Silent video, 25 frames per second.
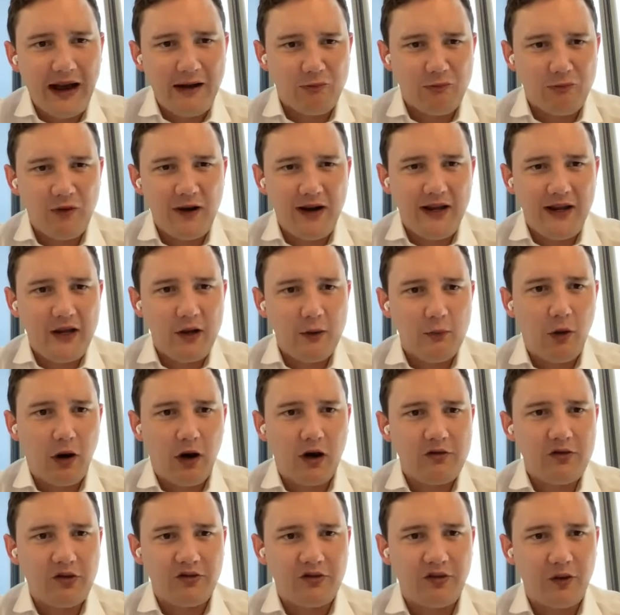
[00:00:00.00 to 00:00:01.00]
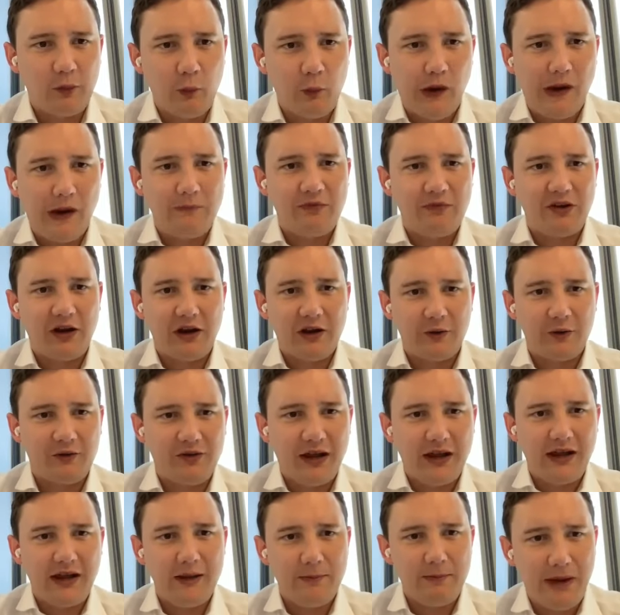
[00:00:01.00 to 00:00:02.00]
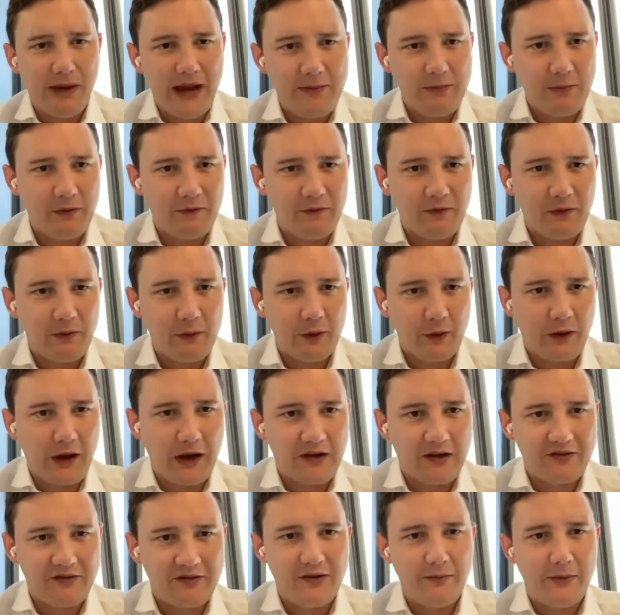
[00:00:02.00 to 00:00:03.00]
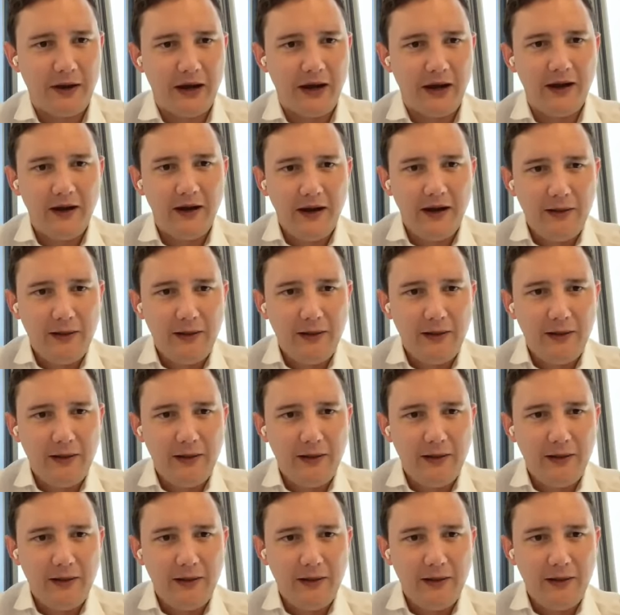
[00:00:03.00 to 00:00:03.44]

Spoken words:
and really you are just a website, you're taking payment from your customer,